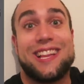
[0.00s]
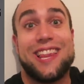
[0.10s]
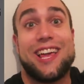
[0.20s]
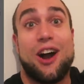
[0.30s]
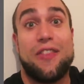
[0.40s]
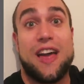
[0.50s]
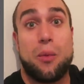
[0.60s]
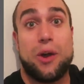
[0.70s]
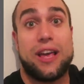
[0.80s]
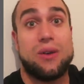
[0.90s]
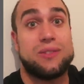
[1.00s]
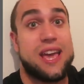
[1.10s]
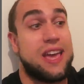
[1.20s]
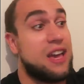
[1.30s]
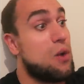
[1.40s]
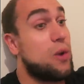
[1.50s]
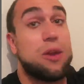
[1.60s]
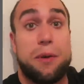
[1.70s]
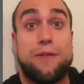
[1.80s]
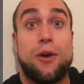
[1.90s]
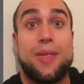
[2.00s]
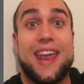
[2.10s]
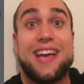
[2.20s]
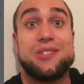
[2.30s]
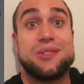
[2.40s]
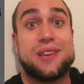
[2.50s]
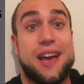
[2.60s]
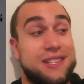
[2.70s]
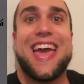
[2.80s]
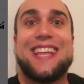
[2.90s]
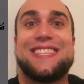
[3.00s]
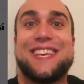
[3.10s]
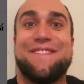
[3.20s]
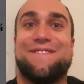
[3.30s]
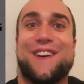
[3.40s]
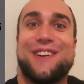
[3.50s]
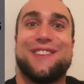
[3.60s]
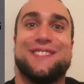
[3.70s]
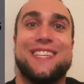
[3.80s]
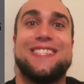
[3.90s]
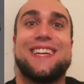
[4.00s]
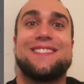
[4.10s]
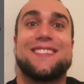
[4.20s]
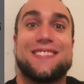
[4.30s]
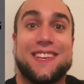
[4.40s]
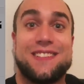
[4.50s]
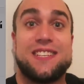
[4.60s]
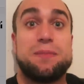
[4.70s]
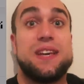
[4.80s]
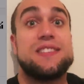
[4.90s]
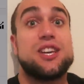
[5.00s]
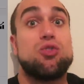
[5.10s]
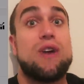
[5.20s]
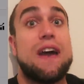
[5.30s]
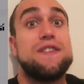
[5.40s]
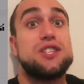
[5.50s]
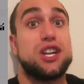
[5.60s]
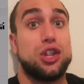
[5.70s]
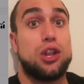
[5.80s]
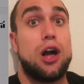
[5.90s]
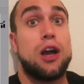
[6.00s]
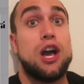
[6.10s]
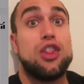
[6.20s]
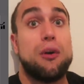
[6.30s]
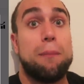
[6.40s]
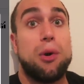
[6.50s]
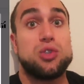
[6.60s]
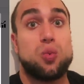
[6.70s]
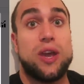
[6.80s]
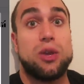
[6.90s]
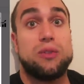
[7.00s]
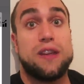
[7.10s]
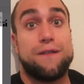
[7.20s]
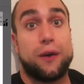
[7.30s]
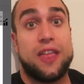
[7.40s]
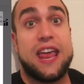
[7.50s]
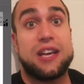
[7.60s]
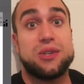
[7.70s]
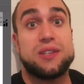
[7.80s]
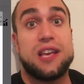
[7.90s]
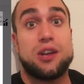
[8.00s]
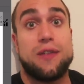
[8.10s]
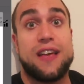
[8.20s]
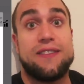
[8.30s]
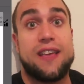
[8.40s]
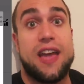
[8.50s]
click on that workout day when you perform that exercise and see further detailed statistics, because the graph is going to log the most weight you did for that exercise on that